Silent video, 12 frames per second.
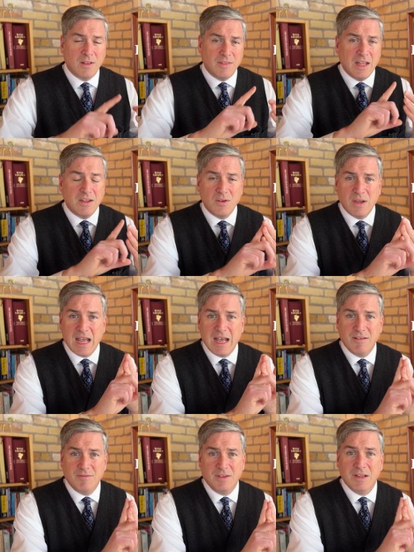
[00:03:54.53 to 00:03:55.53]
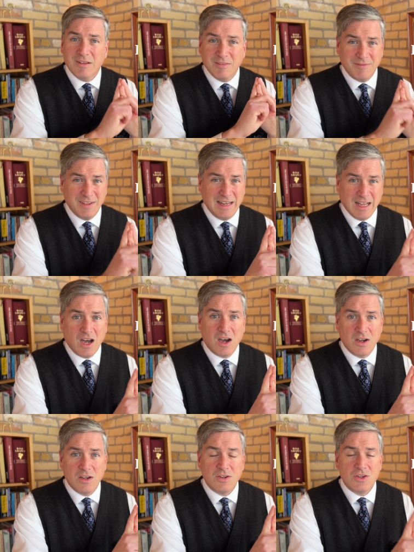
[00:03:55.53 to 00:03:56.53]
then you have
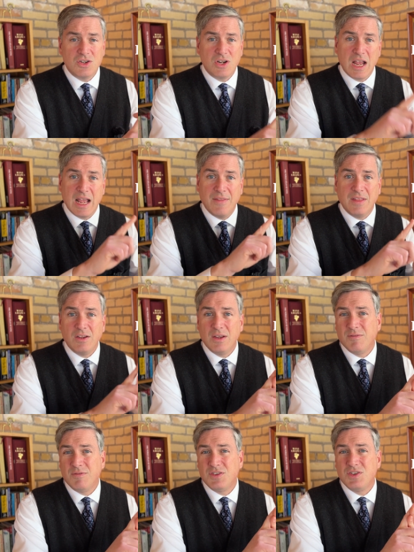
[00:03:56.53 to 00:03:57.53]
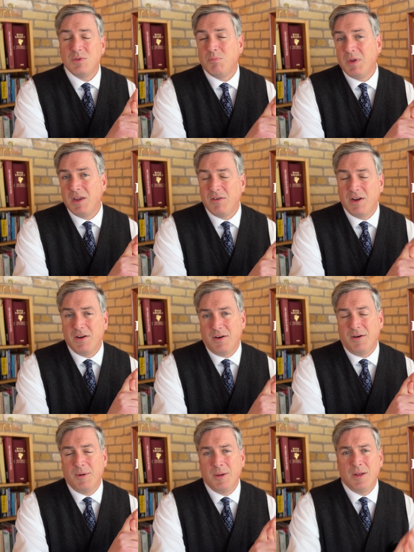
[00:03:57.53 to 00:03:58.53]
Village, and then you have
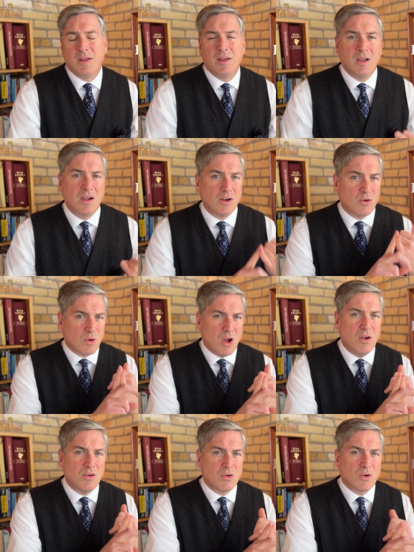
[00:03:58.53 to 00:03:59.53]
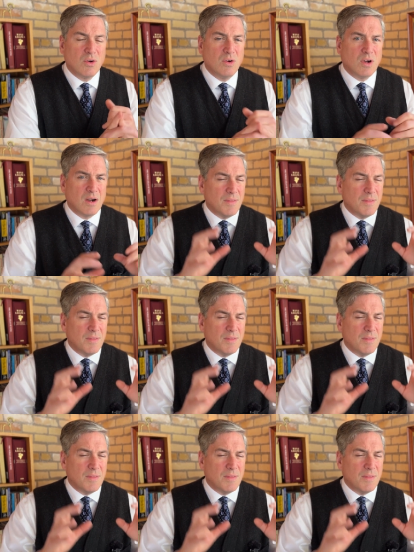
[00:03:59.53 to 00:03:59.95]
Superior. Grand Cru are